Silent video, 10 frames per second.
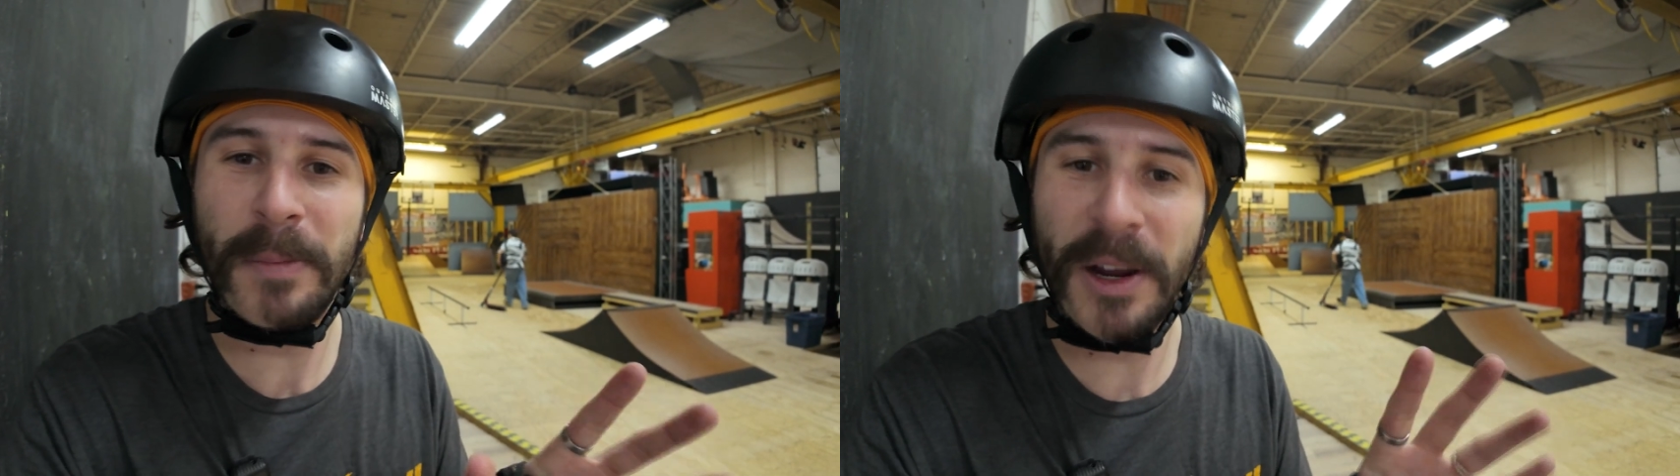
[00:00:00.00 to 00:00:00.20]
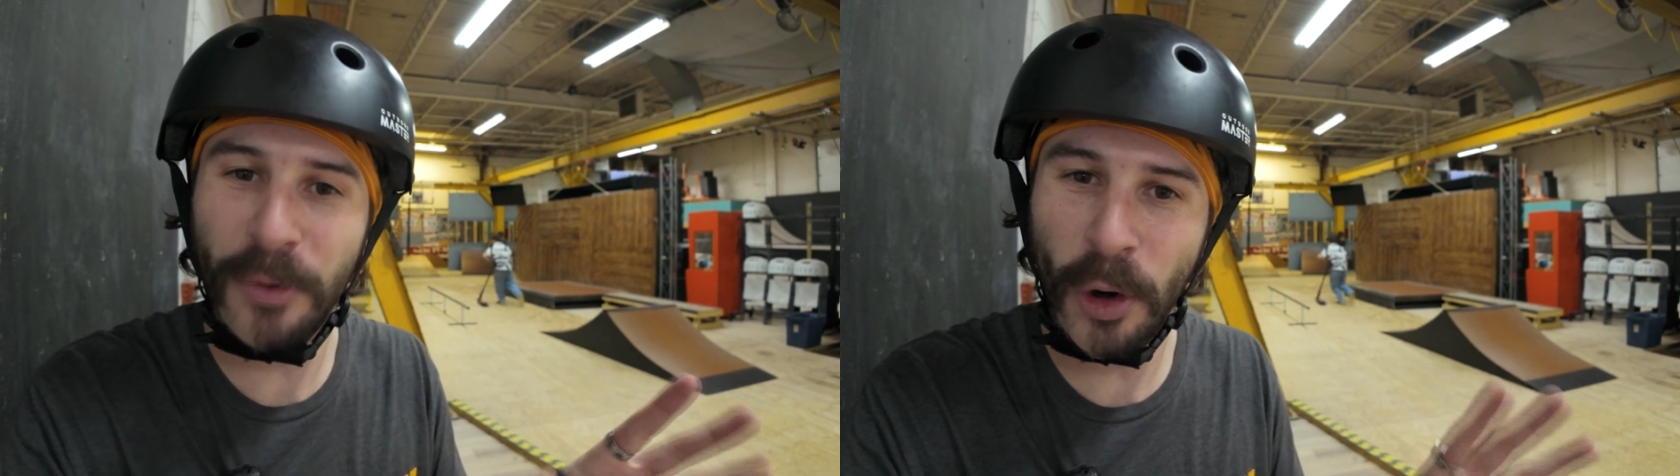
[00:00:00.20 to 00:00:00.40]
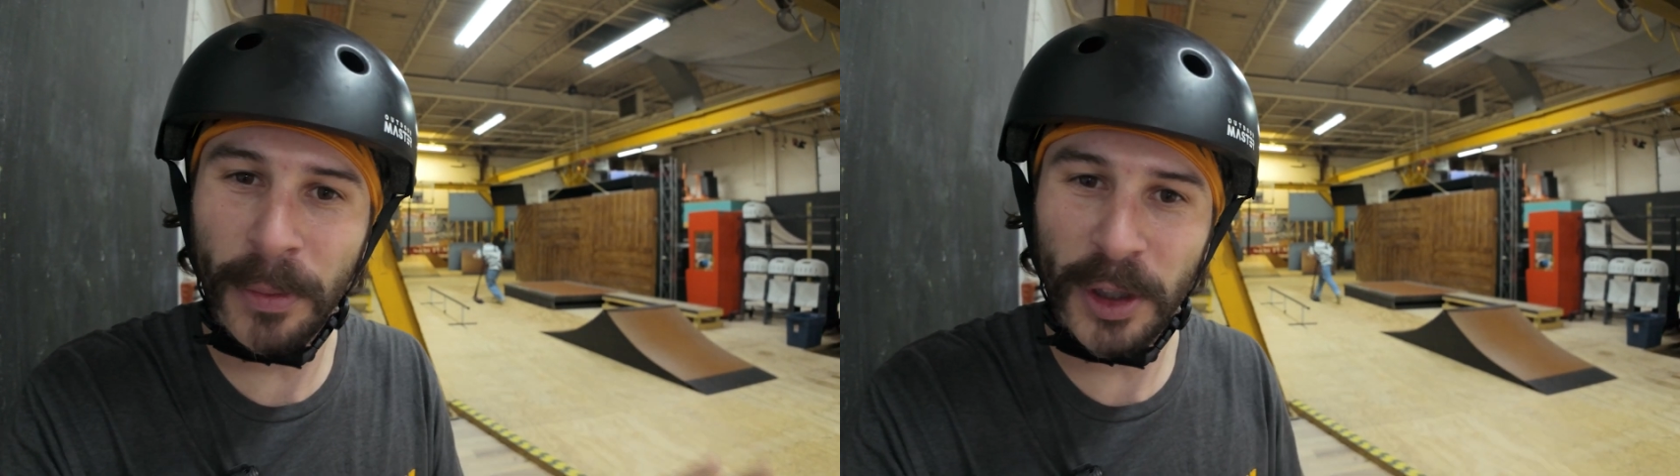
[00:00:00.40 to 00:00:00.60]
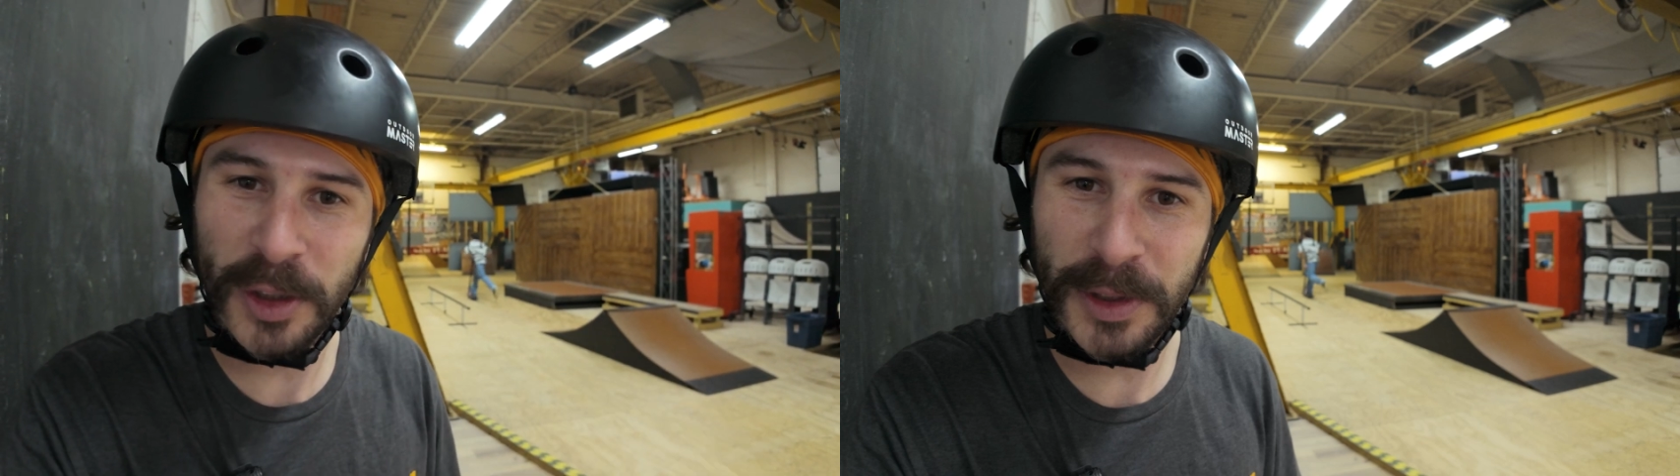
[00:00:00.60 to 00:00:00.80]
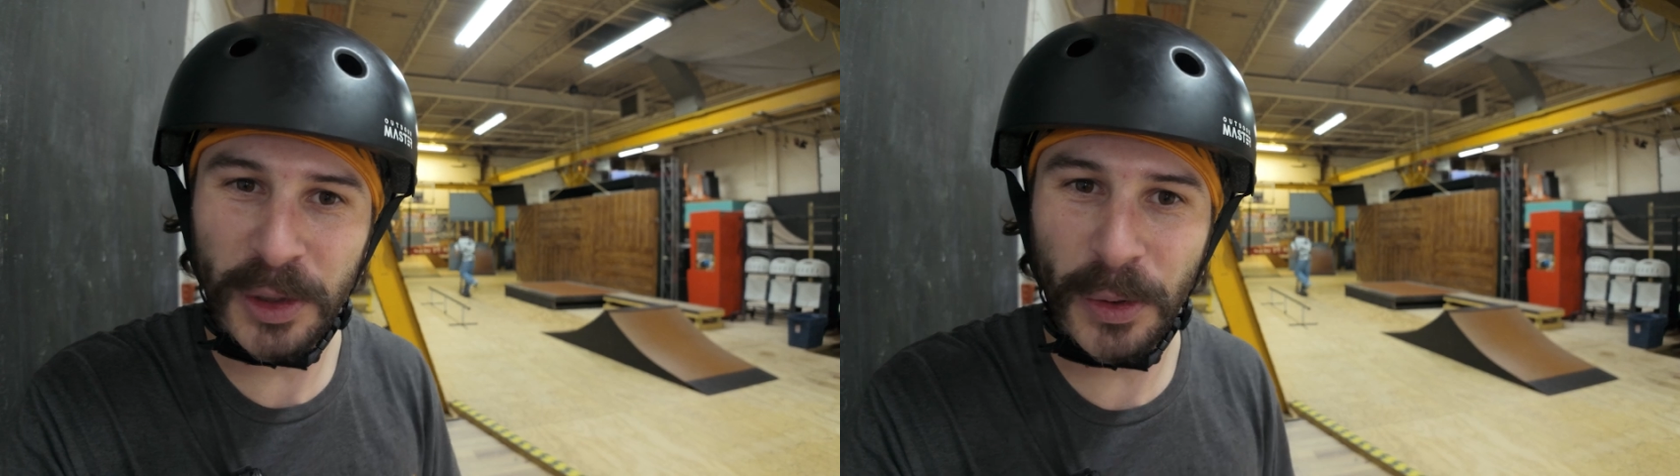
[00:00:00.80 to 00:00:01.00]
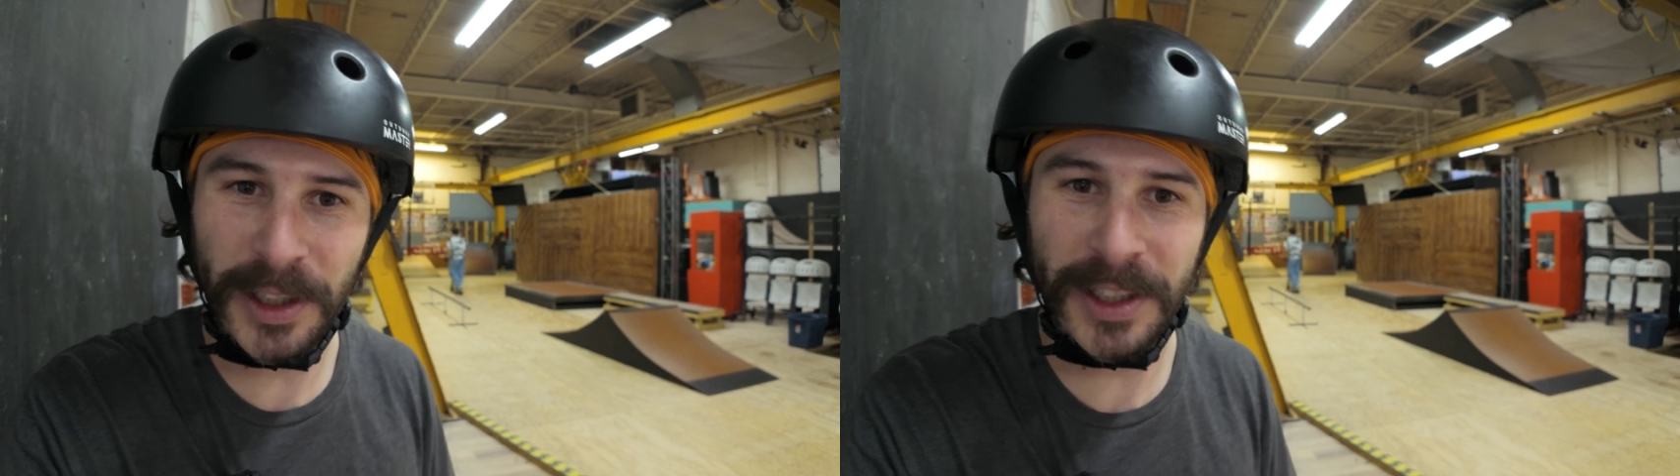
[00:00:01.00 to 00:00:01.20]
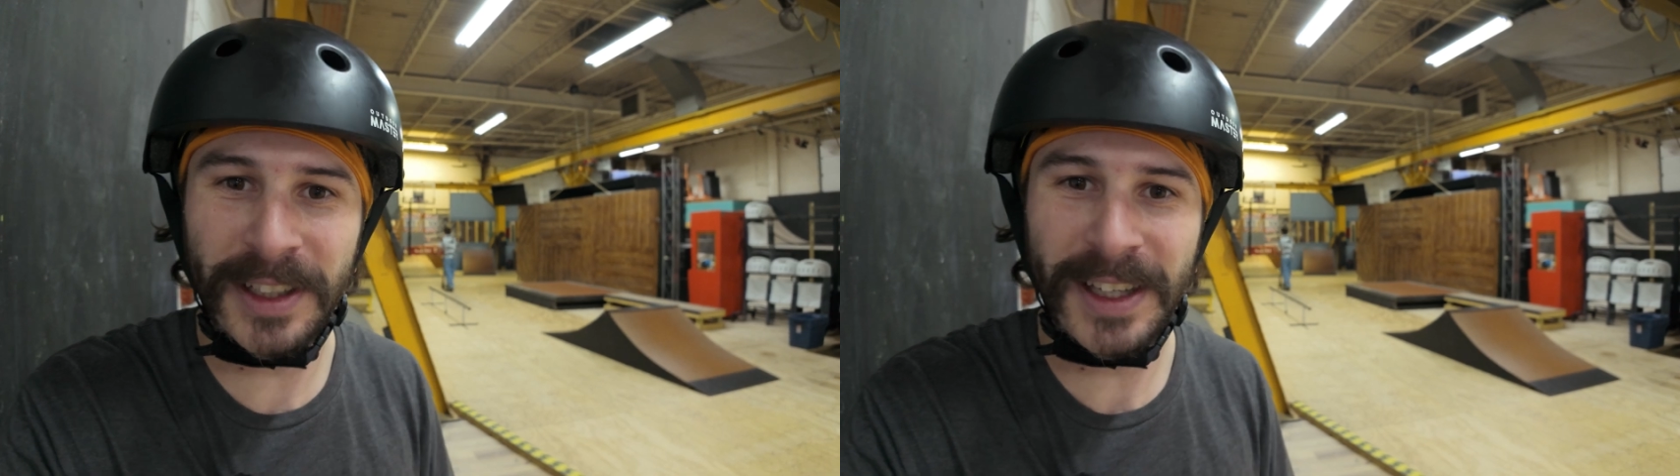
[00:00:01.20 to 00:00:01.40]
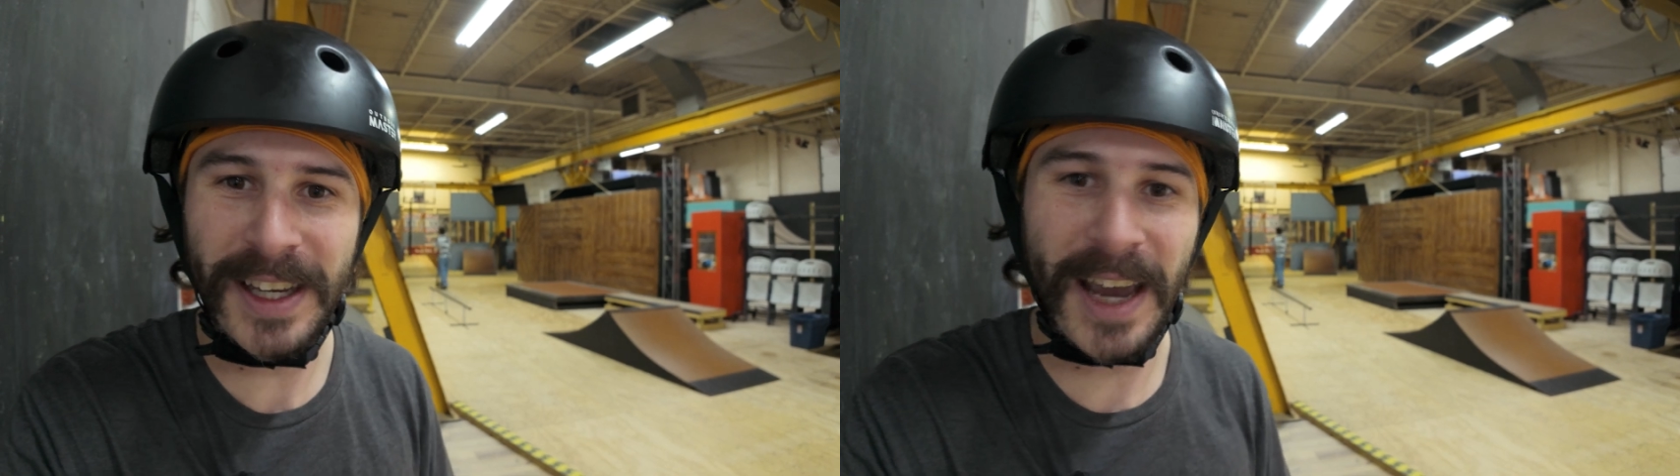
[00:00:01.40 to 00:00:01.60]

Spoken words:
my form looks between